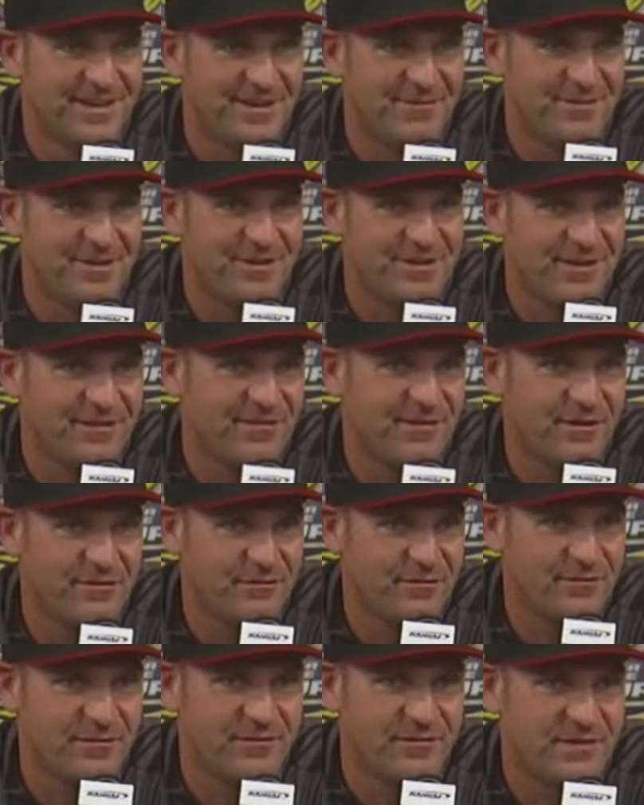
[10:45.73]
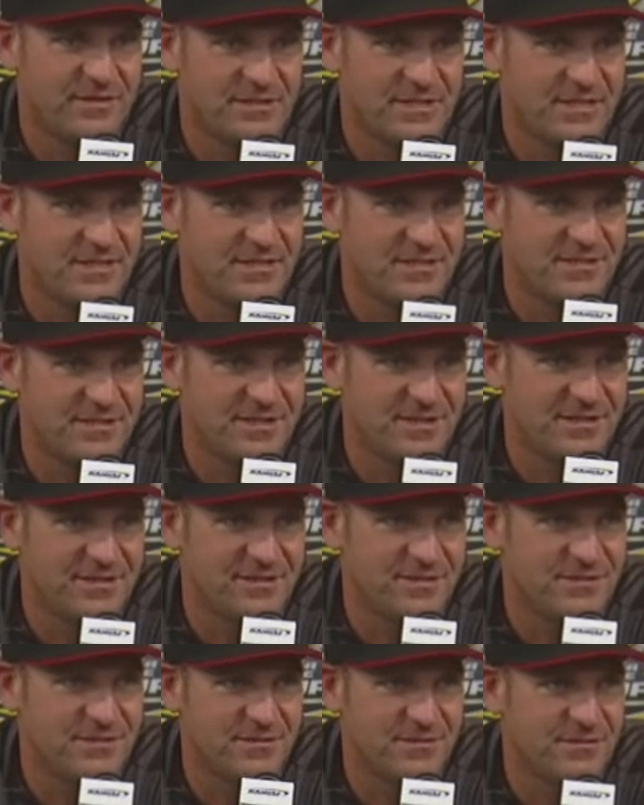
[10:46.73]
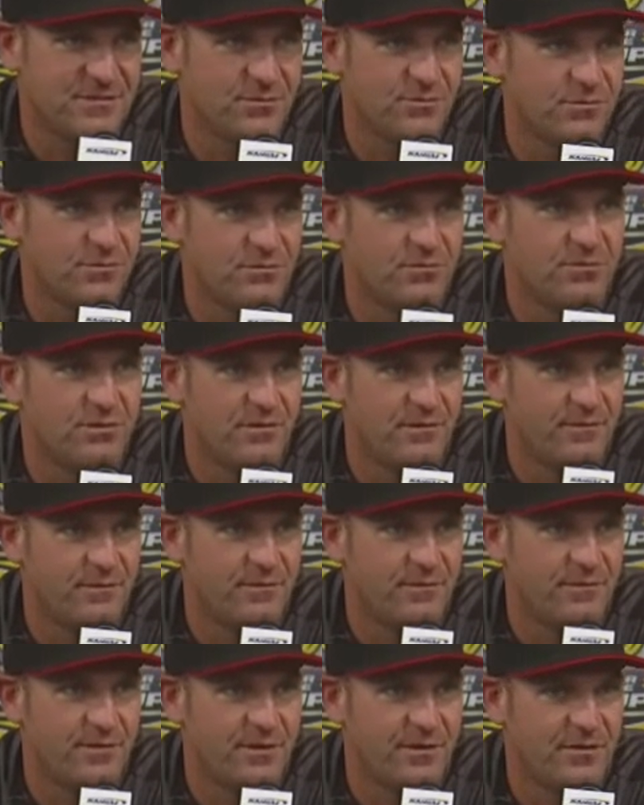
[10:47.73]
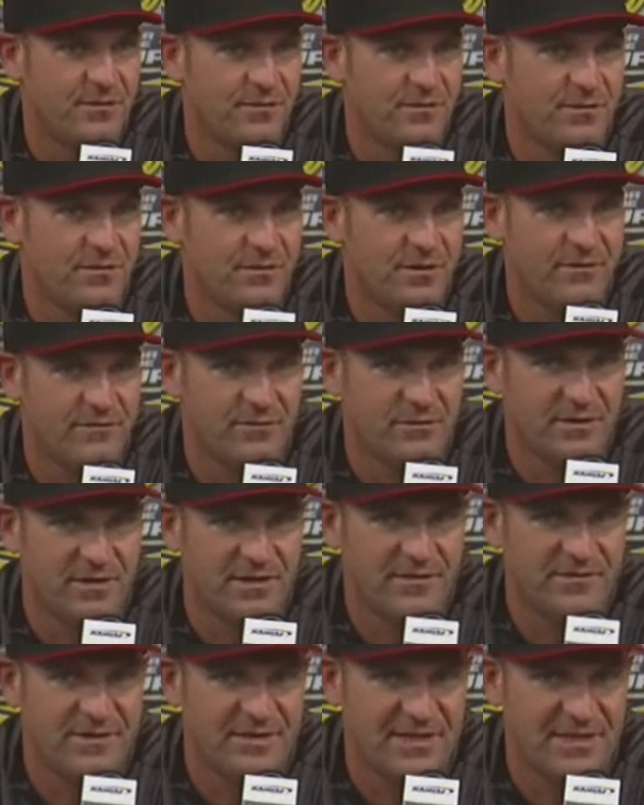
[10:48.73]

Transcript: I mean, that level of intensity is through the roof. You know, their level of